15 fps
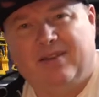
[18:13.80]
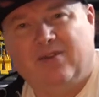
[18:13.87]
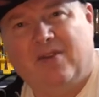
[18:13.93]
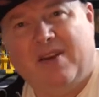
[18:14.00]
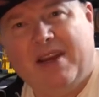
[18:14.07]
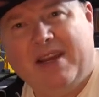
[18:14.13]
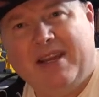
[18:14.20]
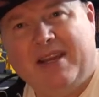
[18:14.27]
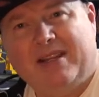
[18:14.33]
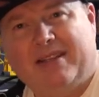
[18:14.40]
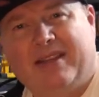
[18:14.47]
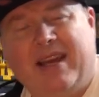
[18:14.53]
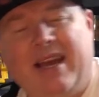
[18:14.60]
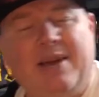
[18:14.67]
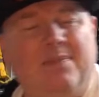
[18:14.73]
a Square Enix
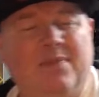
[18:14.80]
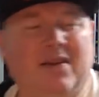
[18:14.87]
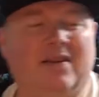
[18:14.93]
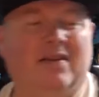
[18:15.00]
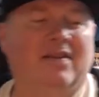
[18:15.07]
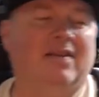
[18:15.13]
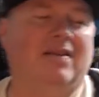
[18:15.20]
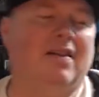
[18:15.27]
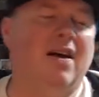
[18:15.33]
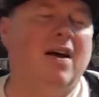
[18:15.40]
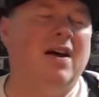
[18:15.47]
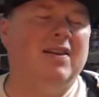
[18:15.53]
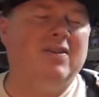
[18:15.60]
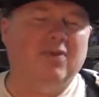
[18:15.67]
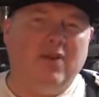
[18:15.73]
game.
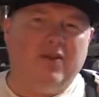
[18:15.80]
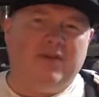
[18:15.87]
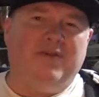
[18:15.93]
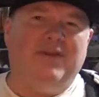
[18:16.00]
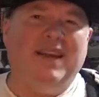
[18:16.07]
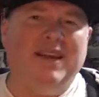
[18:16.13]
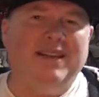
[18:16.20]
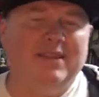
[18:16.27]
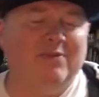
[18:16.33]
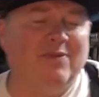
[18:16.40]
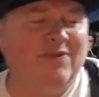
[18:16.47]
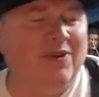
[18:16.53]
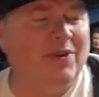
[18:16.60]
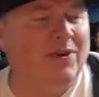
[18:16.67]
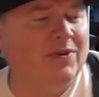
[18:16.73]
There's lots of negative
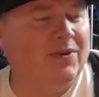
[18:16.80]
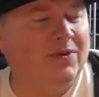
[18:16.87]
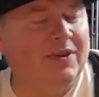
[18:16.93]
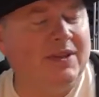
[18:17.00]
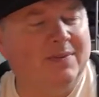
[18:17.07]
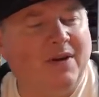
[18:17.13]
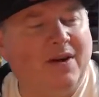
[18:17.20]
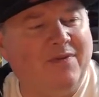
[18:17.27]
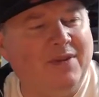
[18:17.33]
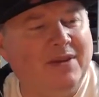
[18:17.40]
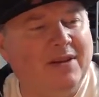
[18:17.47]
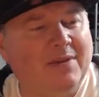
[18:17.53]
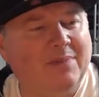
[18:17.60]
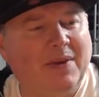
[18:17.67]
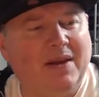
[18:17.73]
reviews on this, but I think
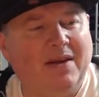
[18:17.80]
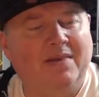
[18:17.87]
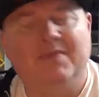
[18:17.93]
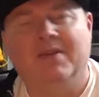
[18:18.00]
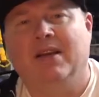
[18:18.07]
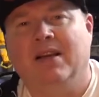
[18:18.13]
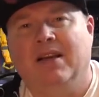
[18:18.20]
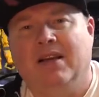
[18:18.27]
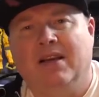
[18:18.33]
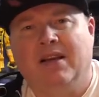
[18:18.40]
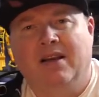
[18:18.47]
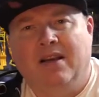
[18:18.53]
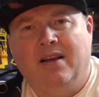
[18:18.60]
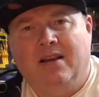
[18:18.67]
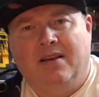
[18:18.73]
they're a bit
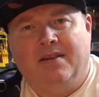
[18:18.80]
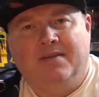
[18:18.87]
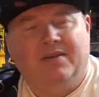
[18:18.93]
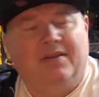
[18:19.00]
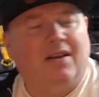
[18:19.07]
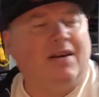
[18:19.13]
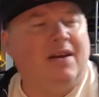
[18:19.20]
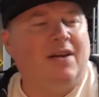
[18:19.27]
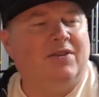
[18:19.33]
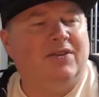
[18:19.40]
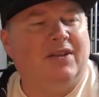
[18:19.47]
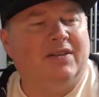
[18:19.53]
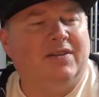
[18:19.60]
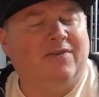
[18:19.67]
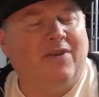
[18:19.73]
slightly
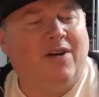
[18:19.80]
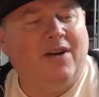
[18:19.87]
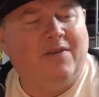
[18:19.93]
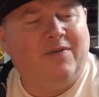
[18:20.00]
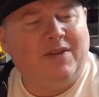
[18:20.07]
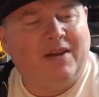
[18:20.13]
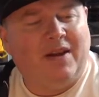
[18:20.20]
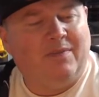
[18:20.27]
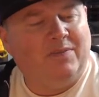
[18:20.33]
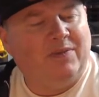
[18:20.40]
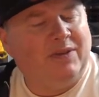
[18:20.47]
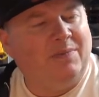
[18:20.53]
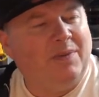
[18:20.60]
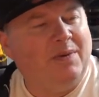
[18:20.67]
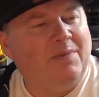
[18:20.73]
unjustified. I think
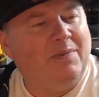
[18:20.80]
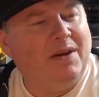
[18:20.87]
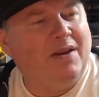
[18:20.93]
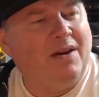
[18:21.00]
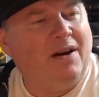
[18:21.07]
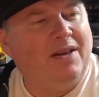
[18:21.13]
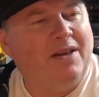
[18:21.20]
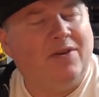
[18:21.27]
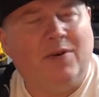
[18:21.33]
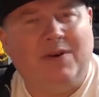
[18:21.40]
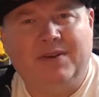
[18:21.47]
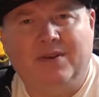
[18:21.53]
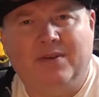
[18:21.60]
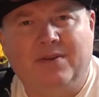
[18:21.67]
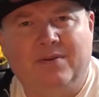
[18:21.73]
some people have been highly
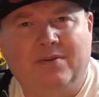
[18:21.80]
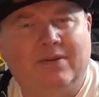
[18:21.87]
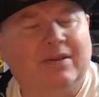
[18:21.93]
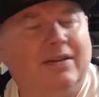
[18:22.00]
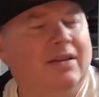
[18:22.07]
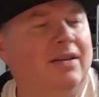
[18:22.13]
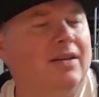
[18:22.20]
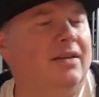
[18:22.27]
critical,